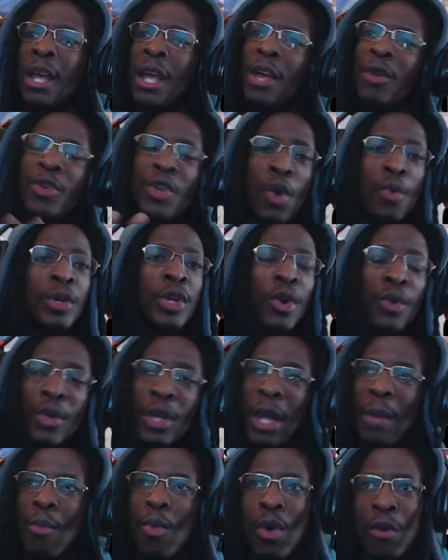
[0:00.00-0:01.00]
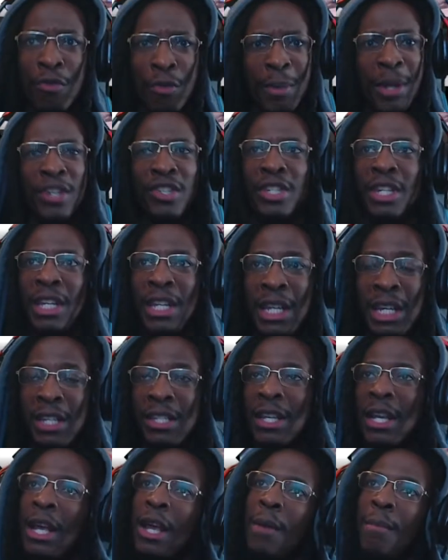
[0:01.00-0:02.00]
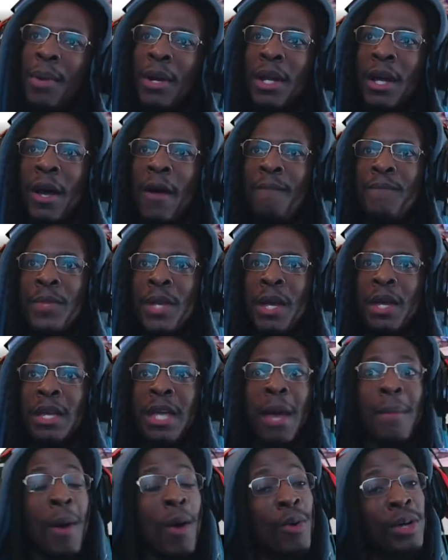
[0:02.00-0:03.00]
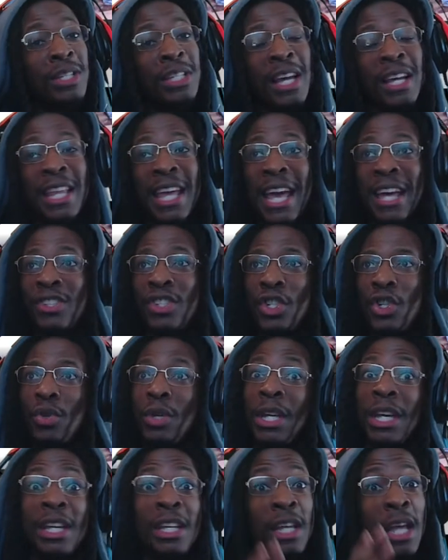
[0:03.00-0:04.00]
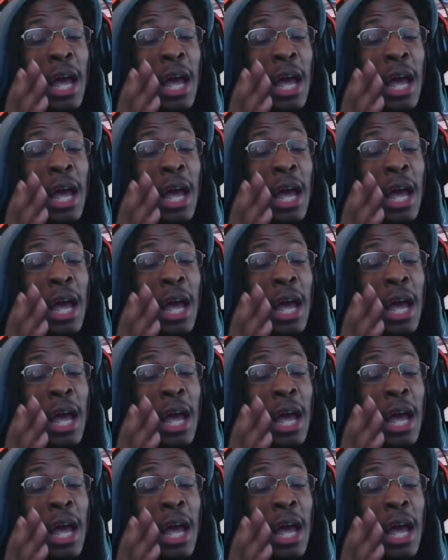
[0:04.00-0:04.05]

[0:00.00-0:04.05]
We know we're gonna get more information than this, but yeah, man, I want to see how they execute it.